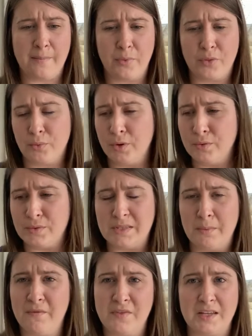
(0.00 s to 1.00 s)
through
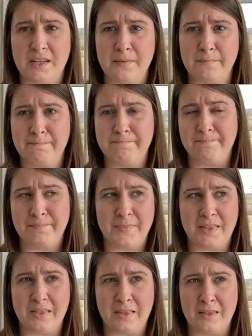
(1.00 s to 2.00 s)
some of the
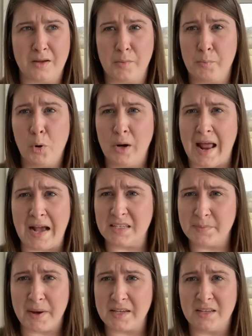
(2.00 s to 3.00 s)
important
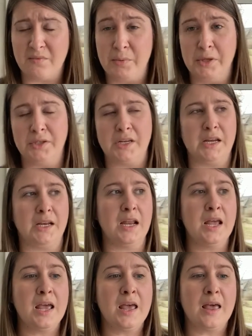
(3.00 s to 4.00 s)
aspects of building.
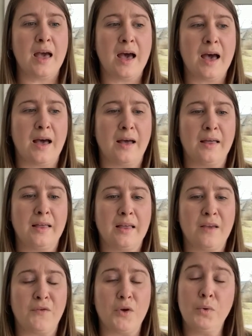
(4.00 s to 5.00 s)

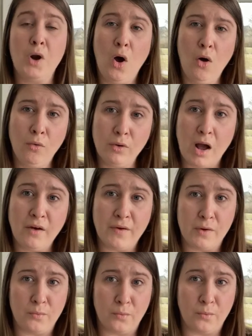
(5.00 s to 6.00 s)
If you want to hold off
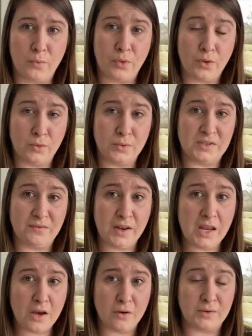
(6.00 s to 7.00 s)
on those
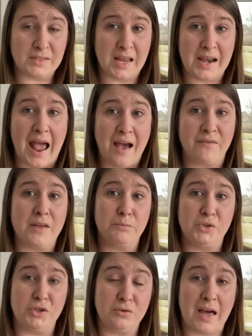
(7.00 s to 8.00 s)
videos and have
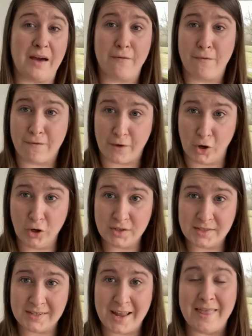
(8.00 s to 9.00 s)
them do that
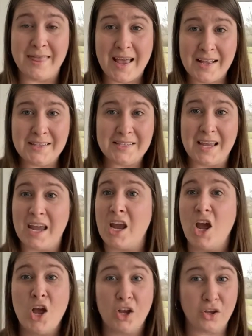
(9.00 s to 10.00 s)
first and then
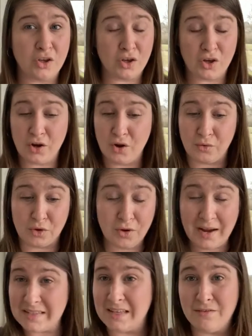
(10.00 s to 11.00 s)
say, you know, you
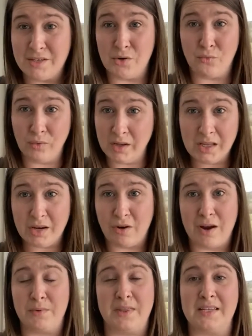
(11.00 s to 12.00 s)
guys have done really
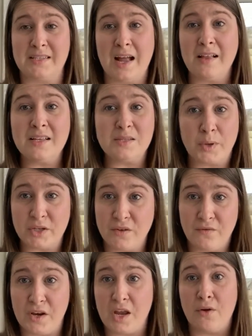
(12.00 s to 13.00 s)
great with this. Now let's watch
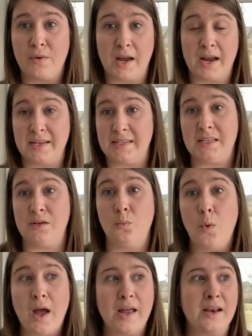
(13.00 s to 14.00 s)
a video and kind of see
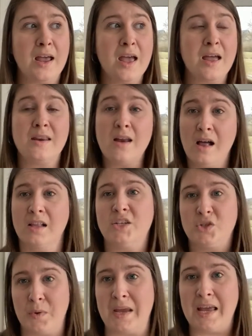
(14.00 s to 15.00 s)
what
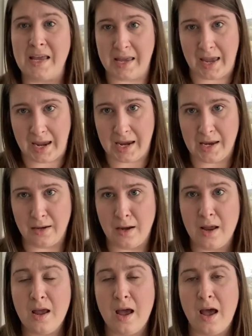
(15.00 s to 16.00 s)
knowledge we can
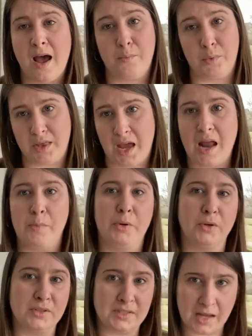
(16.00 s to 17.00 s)
gain with
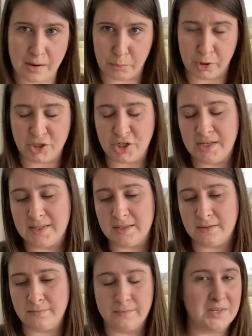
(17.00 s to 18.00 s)
catapults and
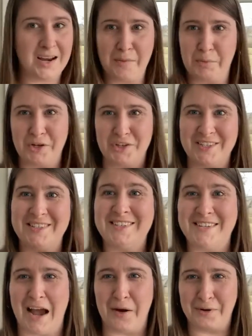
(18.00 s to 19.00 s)
bridges. Not bridges,
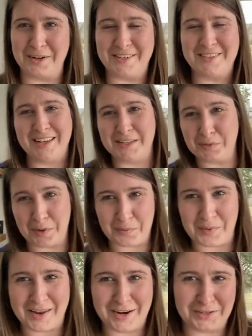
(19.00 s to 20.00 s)
towers. That's
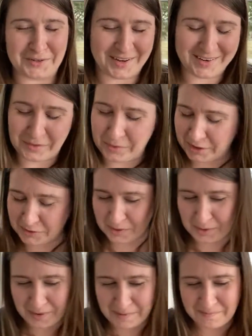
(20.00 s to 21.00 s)
what we are doing week
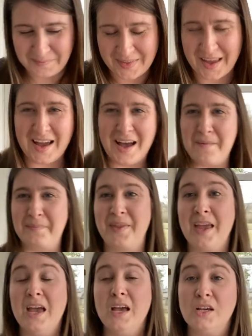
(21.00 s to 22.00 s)
21.
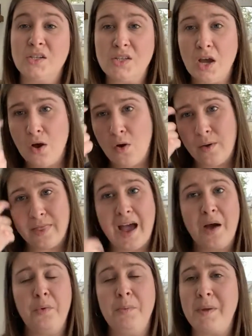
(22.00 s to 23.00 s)
So
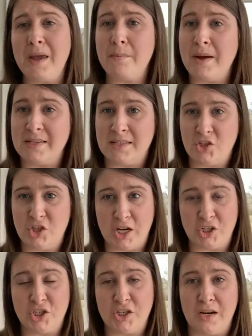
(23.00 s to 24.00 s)
that would be my
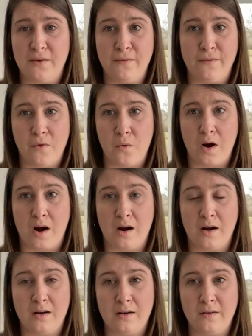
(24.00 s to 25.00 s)
suggestion
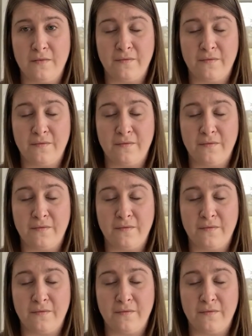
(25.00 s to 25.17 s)
for